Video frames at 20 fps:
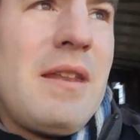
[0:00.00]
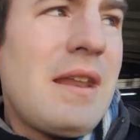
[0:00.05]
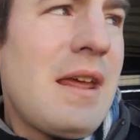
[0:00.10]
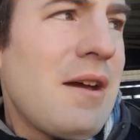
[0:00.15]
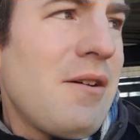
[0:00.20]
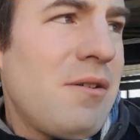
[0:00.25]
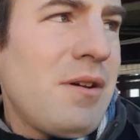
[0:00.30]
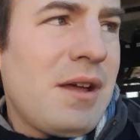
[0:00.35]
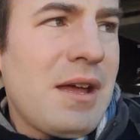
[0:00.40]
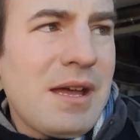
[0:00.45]

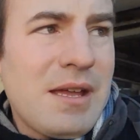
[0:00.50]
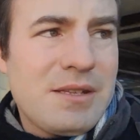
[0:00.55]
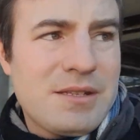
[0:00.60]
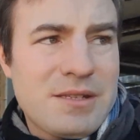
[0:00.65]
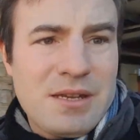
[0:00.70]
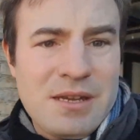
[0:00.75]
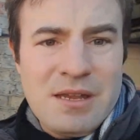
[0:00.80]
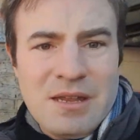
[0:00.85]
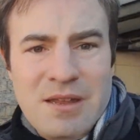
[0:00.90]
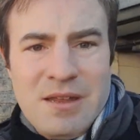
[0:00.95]
now
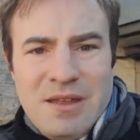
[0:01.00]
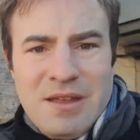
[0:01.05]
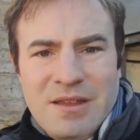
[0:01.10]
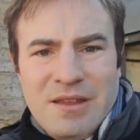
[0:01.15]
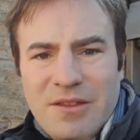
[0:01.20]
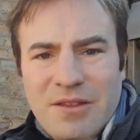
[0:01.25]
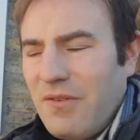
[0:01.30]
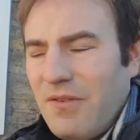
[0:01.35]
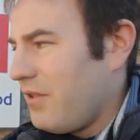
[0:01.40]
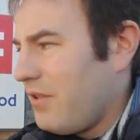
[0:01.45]
at
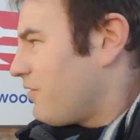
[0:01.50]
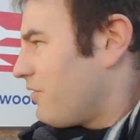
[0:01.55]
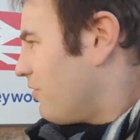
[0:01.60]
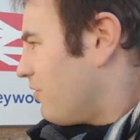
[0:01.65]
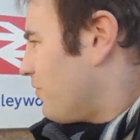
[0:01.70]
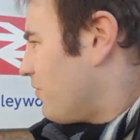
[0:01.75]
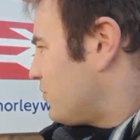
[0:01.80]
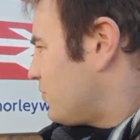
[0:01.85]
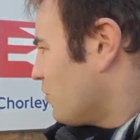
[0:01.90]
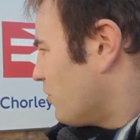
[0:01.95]
the front
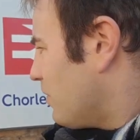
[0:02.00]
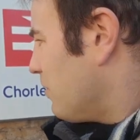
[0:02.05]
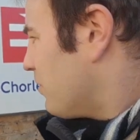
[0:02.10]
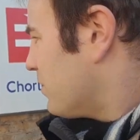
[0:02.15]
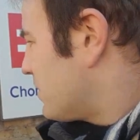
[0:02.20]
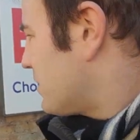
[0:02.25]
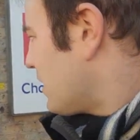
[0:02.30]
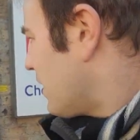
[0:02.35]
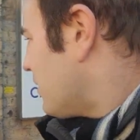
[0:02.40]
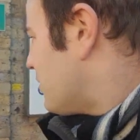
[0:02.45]
of
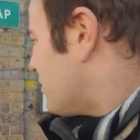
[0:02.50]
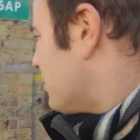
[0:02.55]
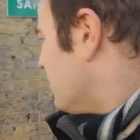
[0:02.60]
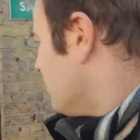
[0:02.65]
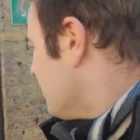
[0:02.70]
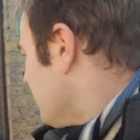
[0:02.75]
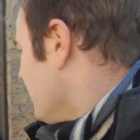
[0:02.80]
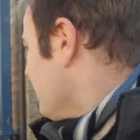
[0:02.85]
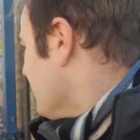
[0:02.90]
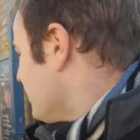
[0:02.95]
Chorleywood Station.
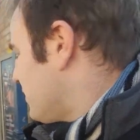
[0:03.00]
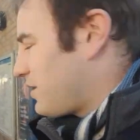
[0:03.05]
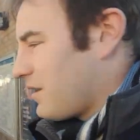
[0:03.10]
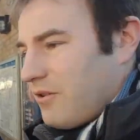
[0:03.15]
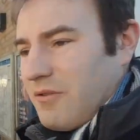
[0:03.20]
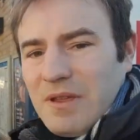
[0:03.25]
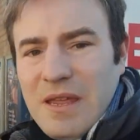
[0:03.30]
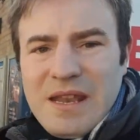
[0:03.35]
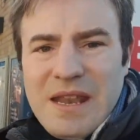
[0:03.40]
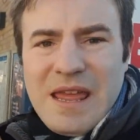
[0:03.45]
So
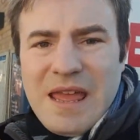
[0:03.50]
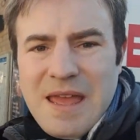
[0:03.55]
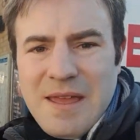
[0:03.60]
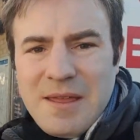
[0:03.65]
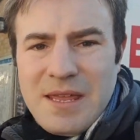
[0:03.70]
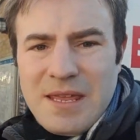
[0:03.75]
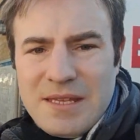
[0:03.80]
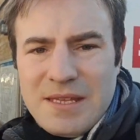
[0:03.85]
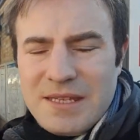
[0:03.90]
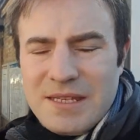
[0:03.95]
in there
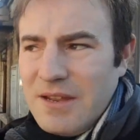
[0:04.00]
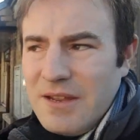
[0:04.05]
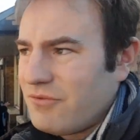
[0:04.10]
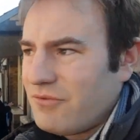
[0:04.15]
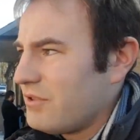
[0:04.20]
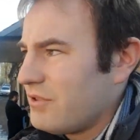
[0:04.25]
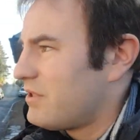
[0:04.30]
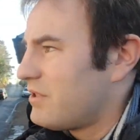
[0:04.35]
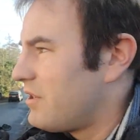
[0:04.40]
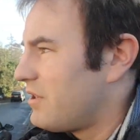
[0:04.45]
is the
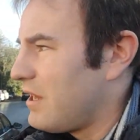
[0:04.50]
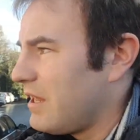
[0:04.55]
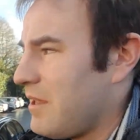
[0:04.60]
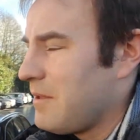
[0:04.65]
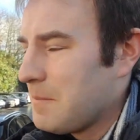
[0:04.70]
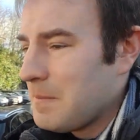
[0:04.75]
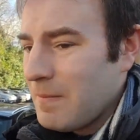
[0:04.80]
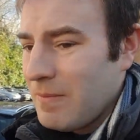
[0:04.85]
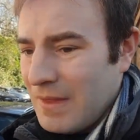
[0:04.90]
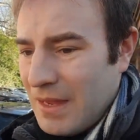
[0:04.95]
entrance to the
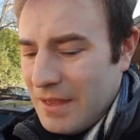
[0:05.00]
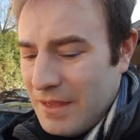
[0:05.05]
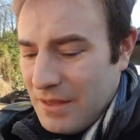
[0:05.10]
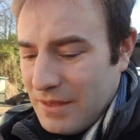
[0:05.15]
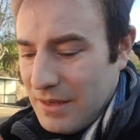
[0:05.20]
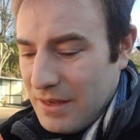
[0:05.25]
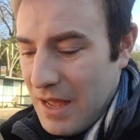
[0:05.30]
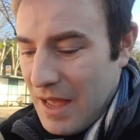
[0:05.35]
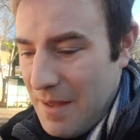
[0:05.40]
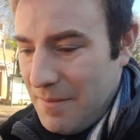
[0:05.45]

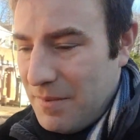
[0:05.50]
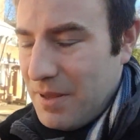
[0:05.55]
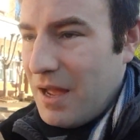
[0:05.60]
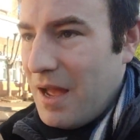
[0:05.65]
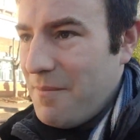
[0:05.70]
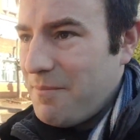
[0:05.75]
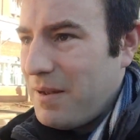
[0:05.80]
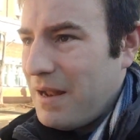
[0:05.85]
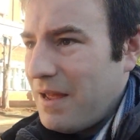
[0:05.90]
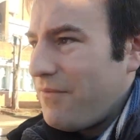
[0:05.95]

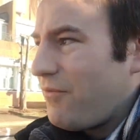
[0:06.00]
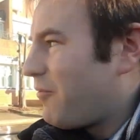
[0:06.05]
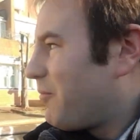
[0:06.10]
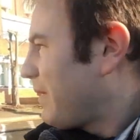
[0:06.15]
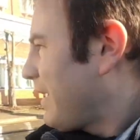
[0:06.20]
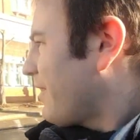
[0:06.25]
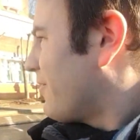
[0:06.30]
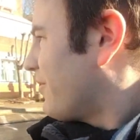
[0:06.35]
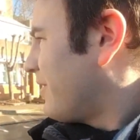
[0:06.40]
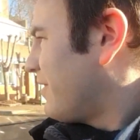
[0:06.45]
up platform.
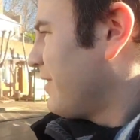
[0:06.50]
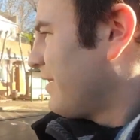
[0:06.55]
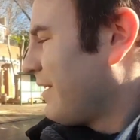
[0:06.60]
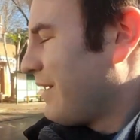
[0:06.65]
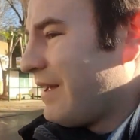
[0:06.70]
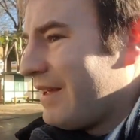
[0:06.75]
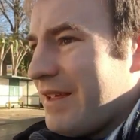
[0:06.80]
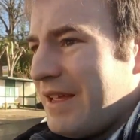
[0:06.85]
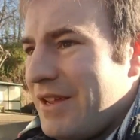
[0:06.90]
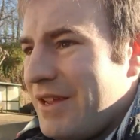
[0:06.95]

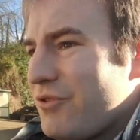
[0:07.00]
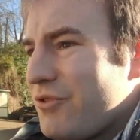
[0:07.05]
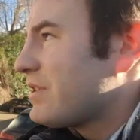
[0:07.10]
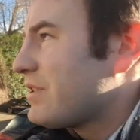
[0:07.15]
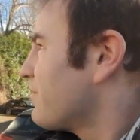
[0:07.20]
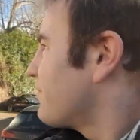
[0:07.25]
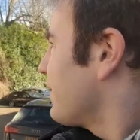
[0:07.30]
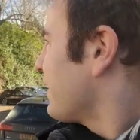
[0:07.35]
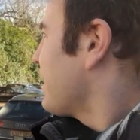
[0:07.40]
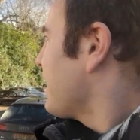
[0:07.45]
Now,
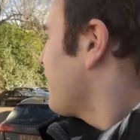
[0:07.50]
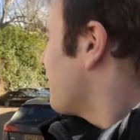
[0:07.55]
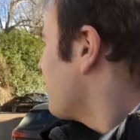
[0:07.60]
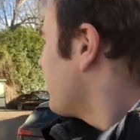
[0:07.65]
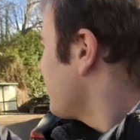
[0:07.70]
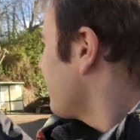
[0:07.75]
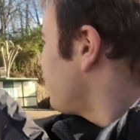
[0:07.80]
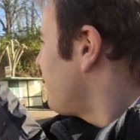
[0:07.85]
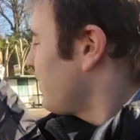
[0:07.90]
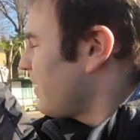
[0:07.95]
interesting thing here,
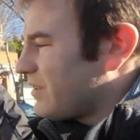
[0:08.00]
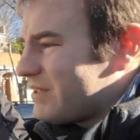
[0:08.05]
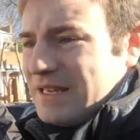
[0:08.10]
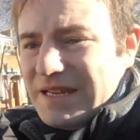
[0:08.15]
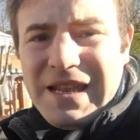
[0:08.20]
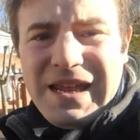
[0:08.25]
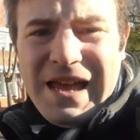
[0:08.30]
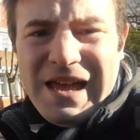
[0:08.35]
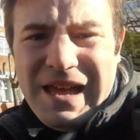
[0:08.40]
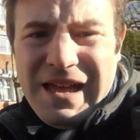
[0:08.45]
well look, firstly
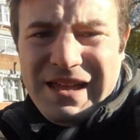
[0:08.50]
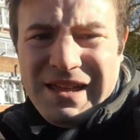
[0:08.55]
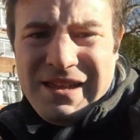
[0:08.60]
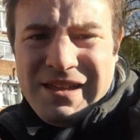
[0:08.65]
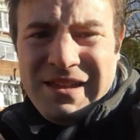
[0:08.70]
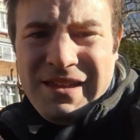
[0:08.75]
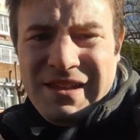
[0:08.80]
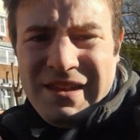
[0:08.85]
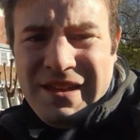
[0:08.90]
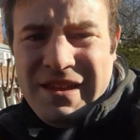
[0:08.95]
that
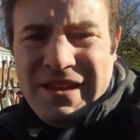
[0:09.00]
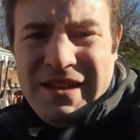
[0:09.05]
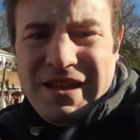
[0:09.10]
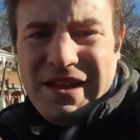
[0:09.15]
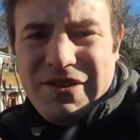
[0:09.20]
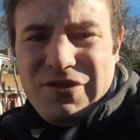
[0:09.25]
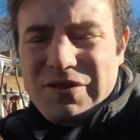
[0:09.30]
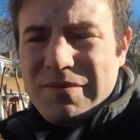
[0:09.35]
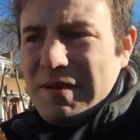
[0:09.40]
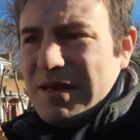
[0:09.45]

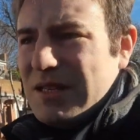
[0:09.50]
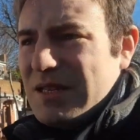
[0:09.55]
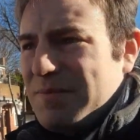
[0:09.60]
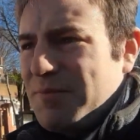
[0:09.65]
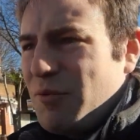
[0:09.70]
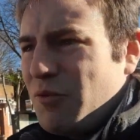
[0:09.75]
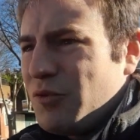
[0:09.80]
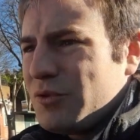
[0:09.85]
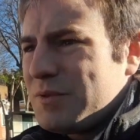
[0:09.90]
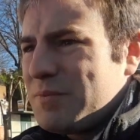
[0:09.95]
used to be the
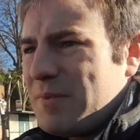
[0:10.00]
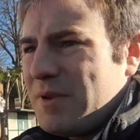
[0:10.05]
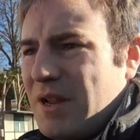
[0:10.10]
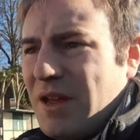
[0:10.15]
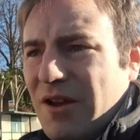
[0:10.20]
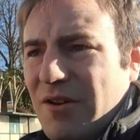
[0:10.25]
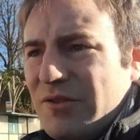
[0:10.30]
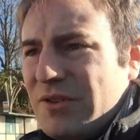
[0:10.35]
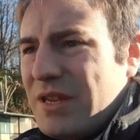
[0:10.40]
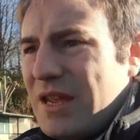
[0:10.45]
Sportsman
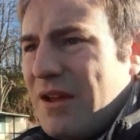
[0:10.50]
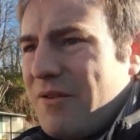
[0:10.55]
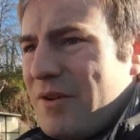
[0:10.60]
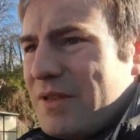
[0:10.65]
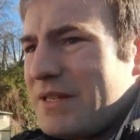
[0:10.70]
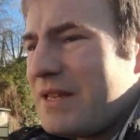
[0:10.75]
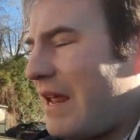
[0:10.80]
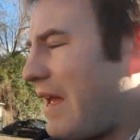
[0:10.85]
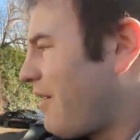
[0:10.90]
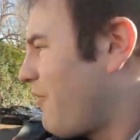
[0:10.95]
Hotel.
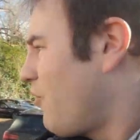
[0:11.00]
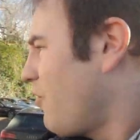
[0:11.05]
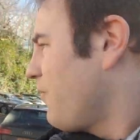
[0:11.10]
It's now